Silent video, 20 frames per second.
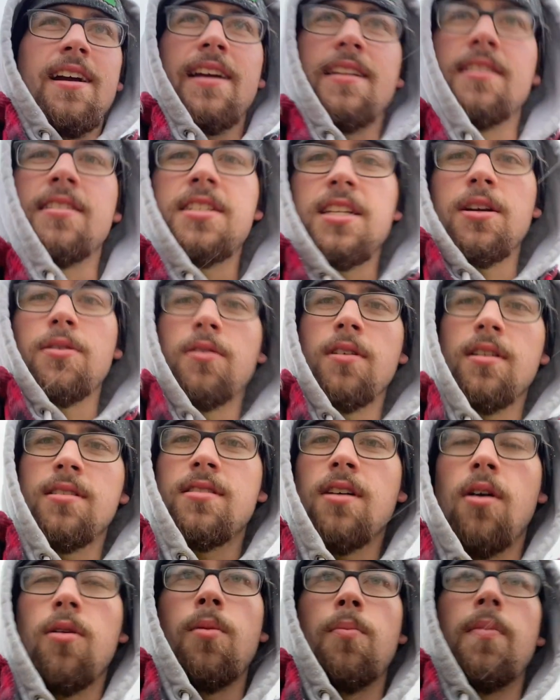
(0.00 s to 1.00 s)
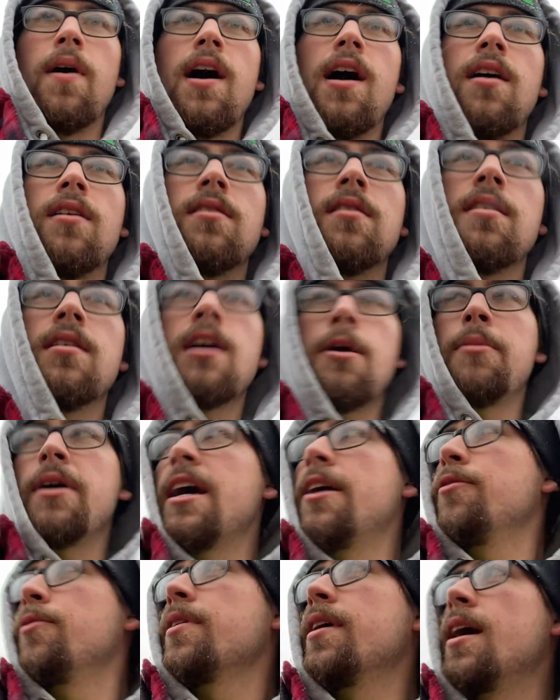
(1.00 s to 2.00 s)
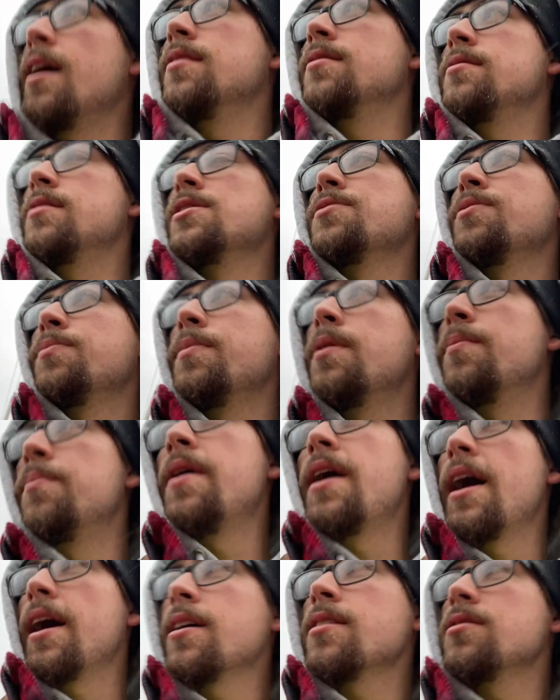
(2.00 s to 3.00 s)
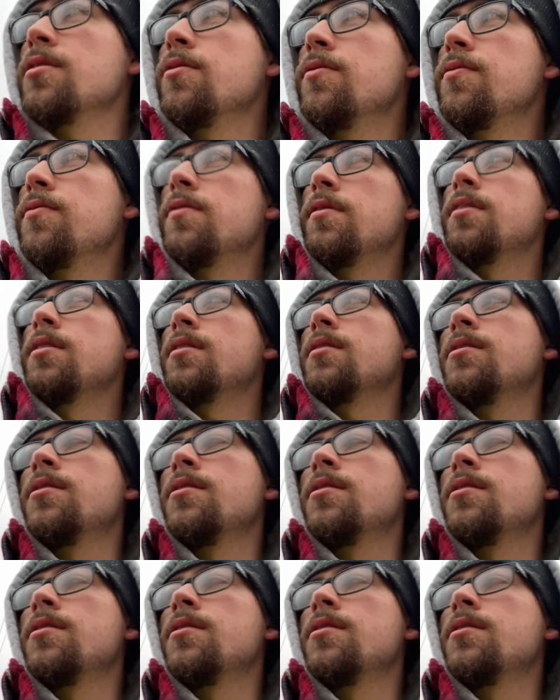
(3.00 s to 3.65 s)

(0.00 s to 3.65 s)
had to see what it's all about. How many have we got since we've been back so far?